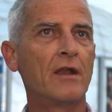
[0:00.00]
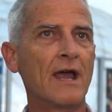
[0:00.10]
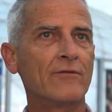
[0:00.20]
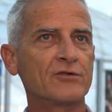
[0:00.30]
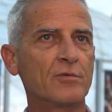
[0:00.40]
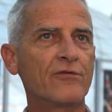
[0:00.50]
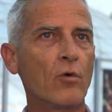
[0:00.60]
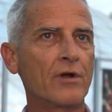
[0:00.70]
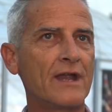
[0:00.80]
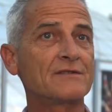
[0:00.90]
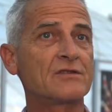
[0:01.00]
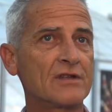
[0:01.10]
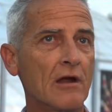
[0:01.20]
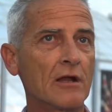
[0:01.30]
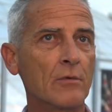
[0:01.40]
levels before
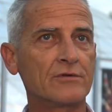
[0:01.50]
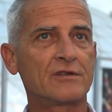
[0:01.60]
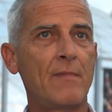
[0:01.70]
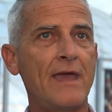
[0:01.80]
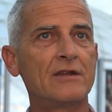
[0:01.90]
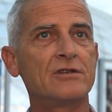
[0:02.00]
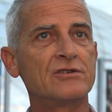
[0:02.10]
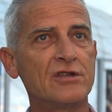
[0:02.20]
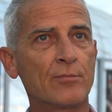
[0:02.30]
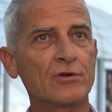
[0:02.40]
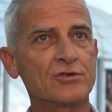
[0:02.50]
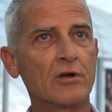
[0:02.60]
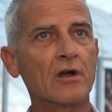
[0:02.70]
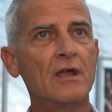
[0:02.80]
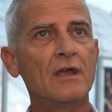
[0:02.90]
necessarily, we are just managing temperature.